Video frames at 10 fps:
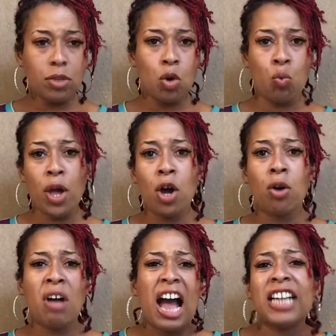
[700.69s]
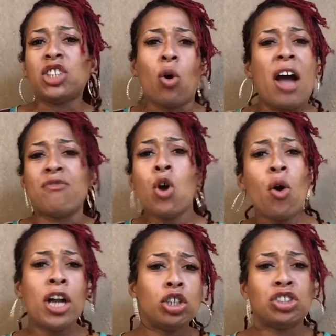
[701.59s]
well, I just don't have no
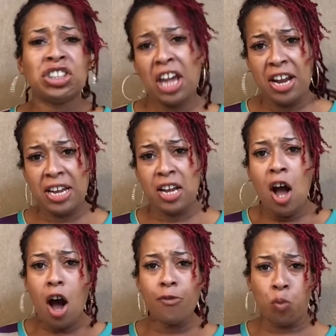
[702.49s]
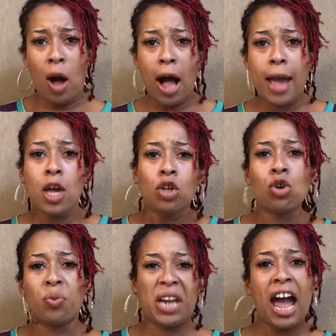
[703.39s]
understanding of why
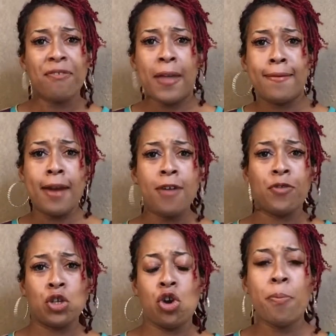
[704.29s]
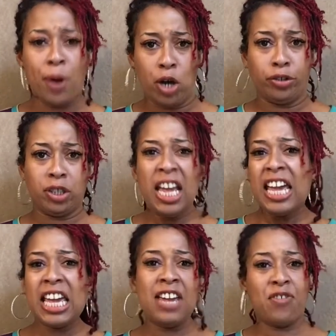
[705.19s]
you would have that knife in your purse,
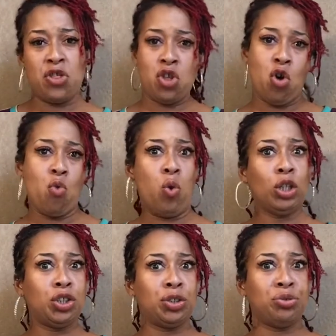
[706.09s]
even though what